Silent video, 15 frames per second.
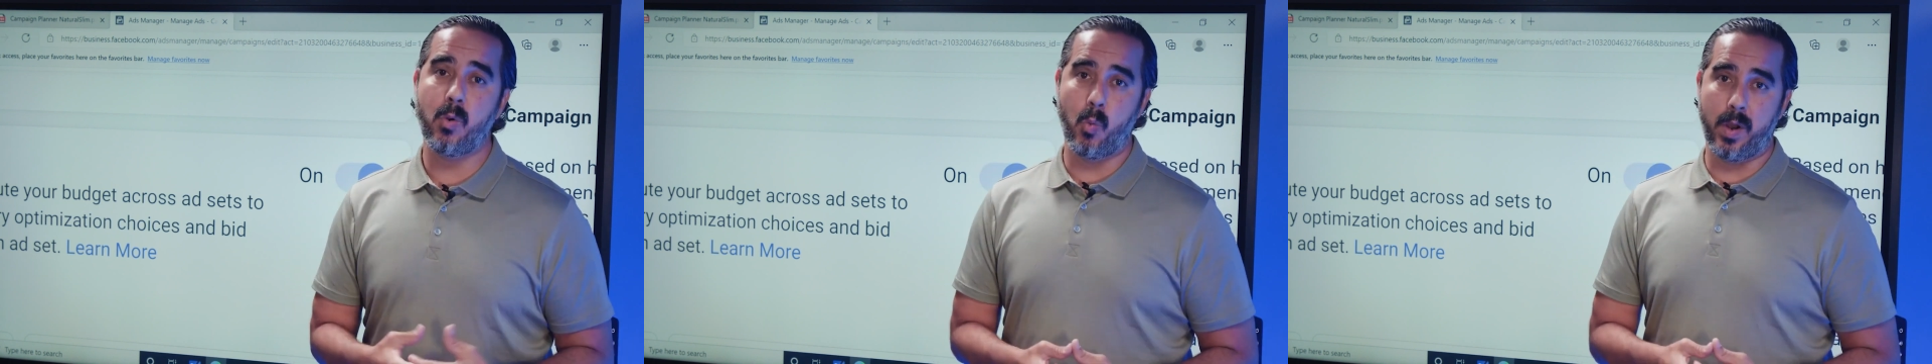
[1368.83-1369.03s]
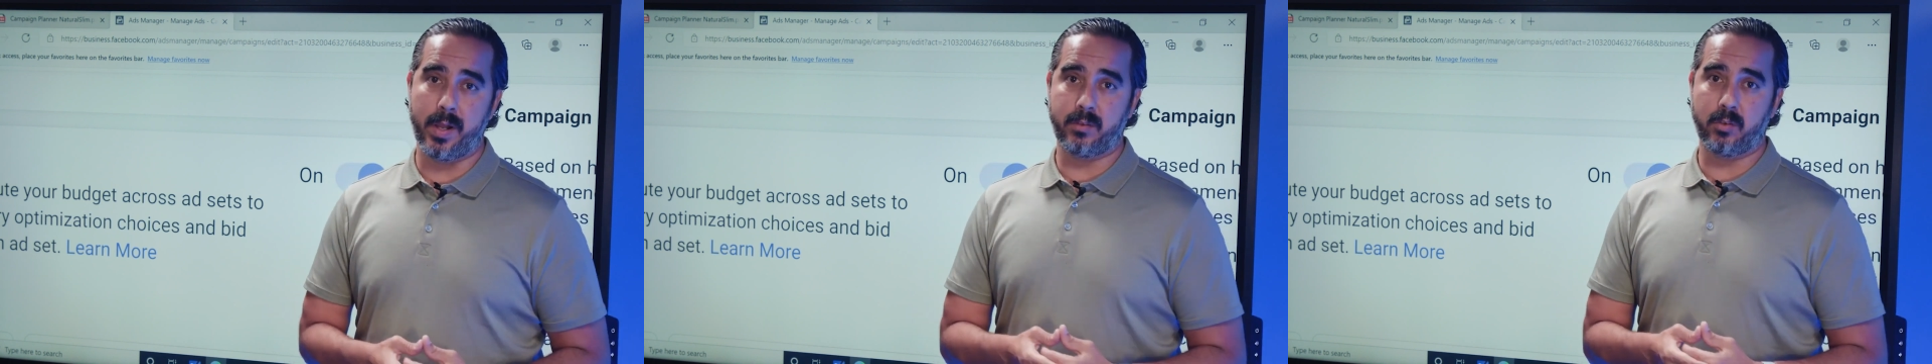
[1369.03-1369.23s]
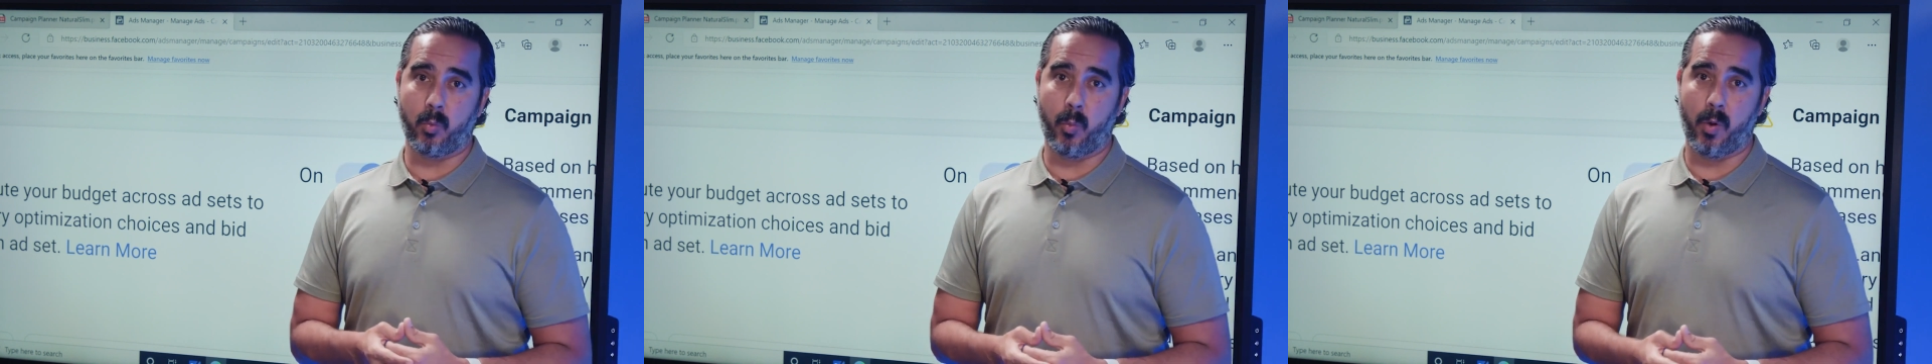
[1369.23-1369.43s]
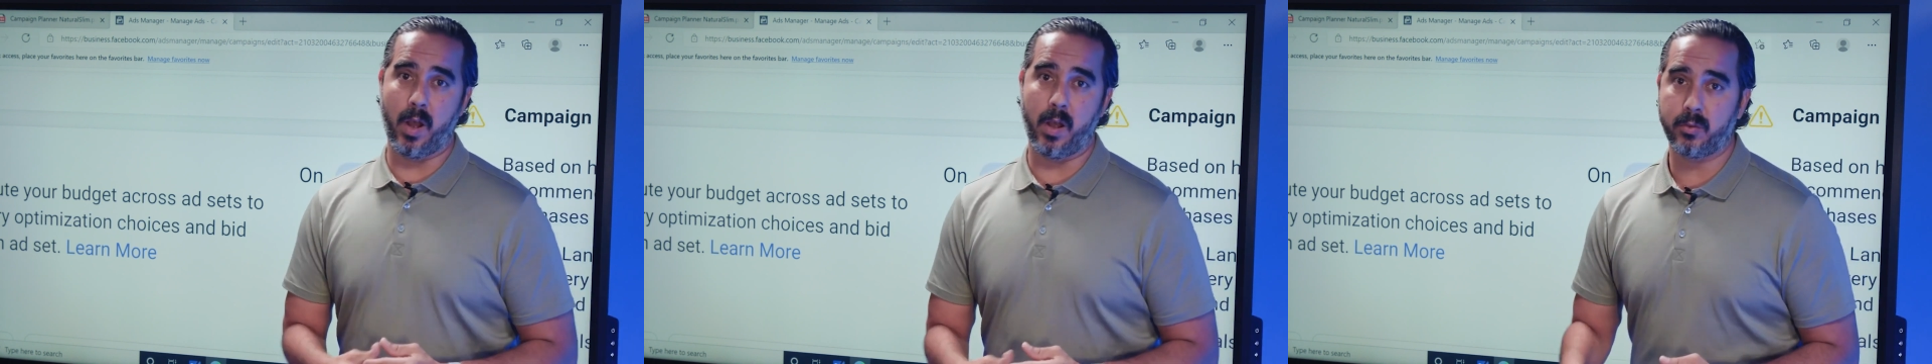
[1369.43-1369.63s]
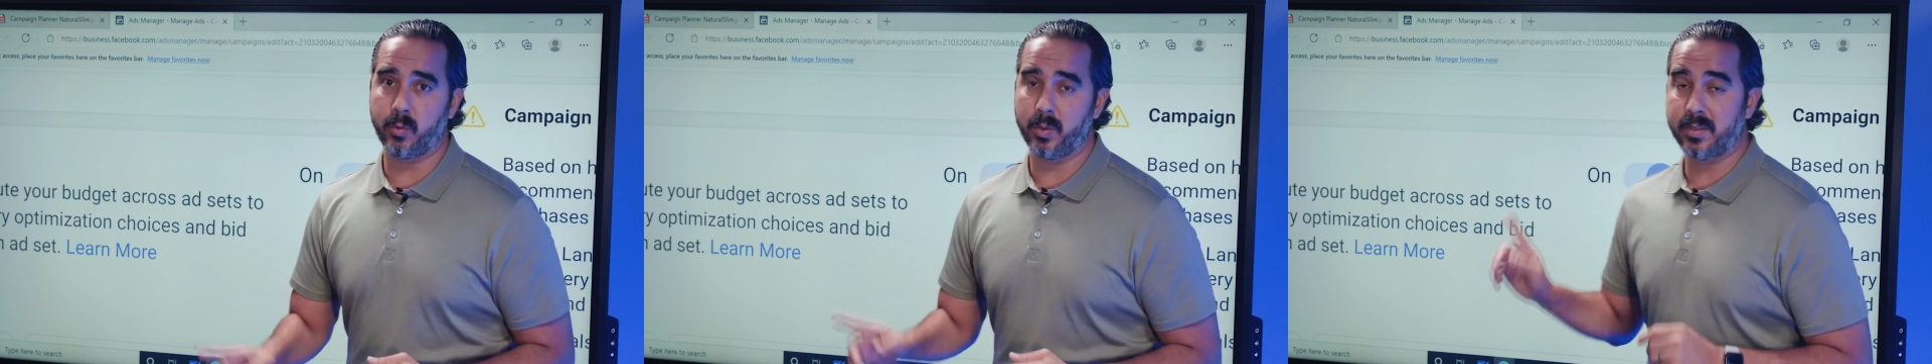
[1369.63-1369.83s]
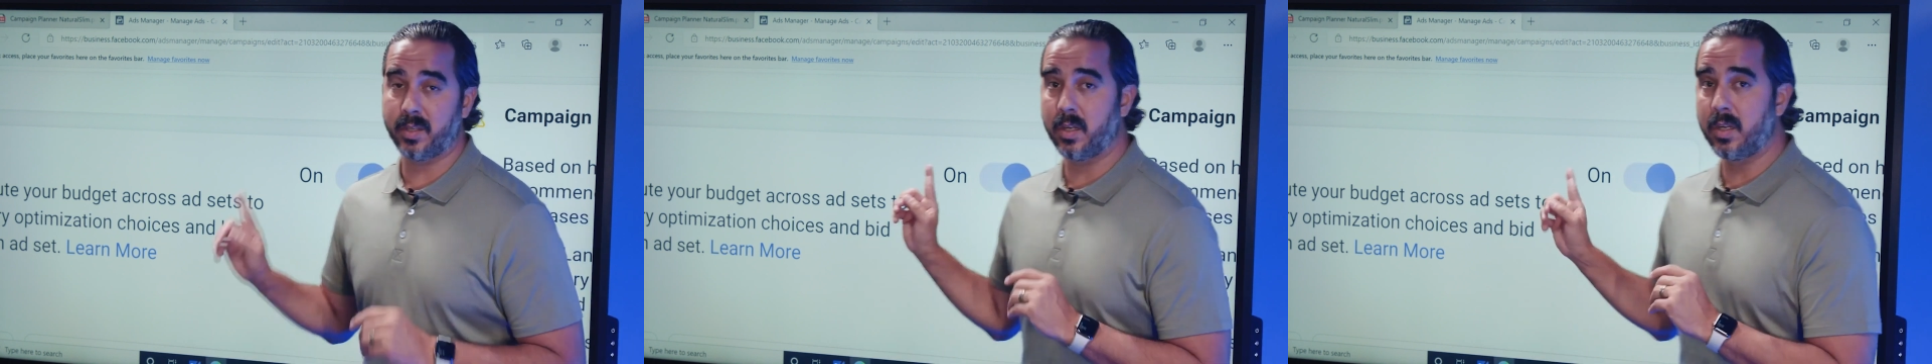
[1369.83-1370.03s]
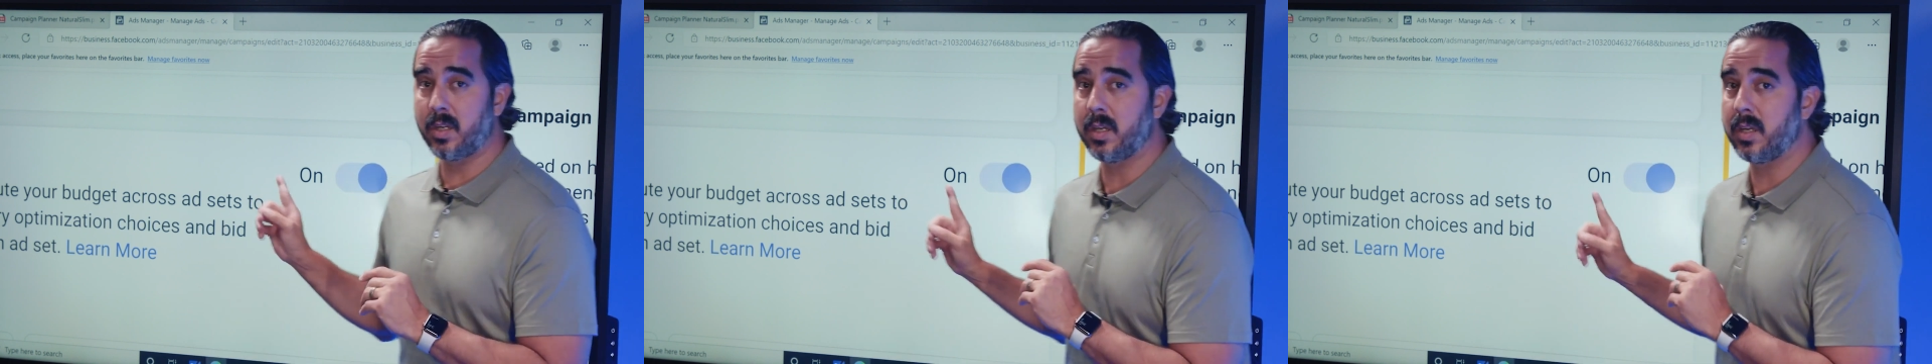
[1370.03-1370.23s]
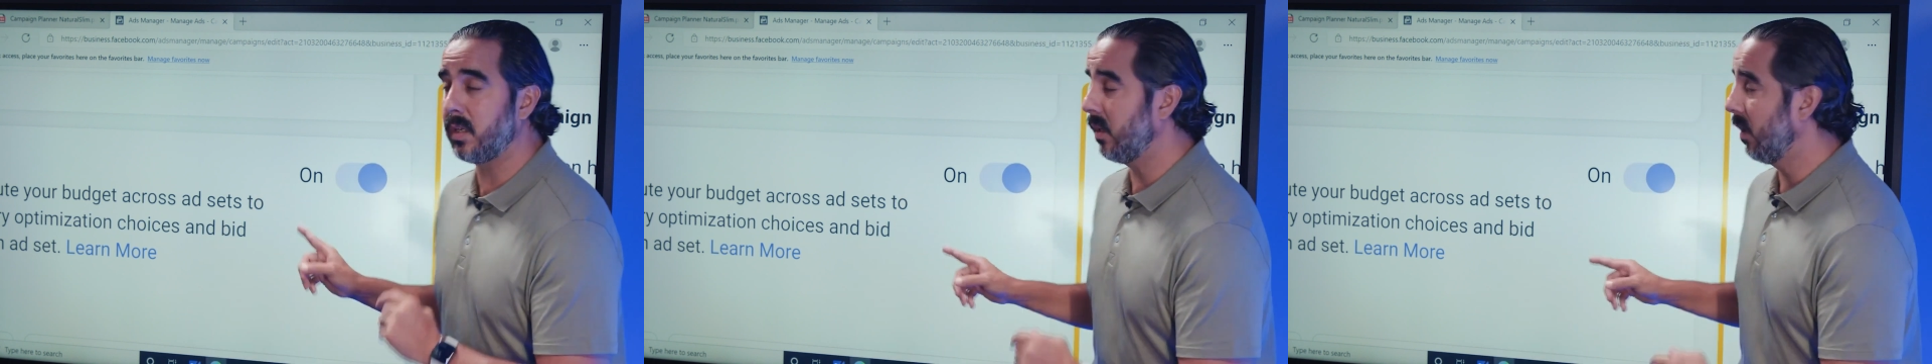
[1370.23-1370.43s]
ones overall. So it's a
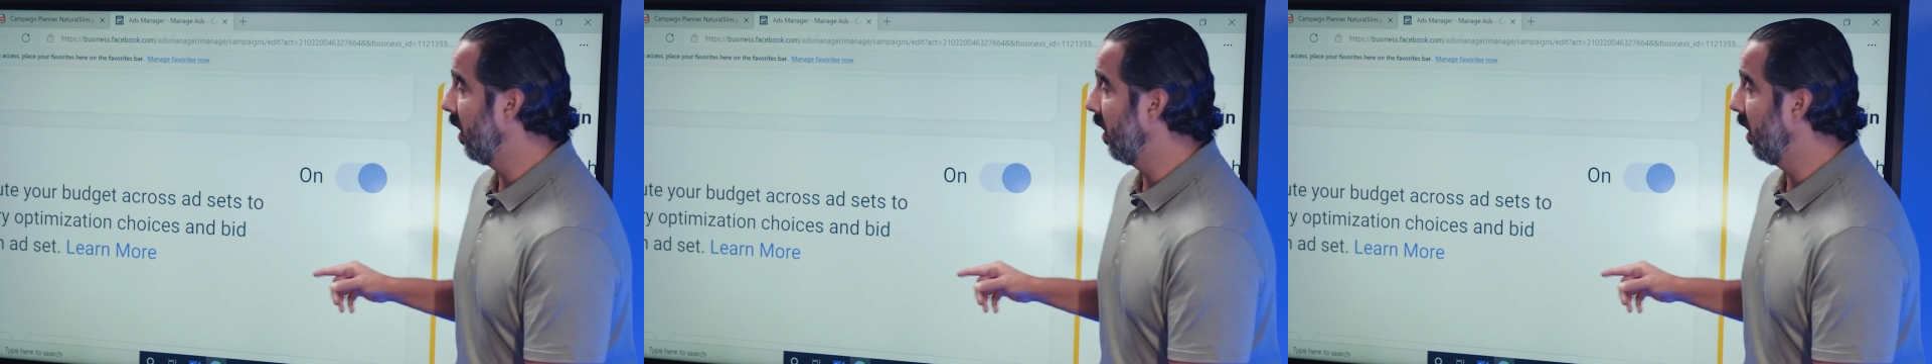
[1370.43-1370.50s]
good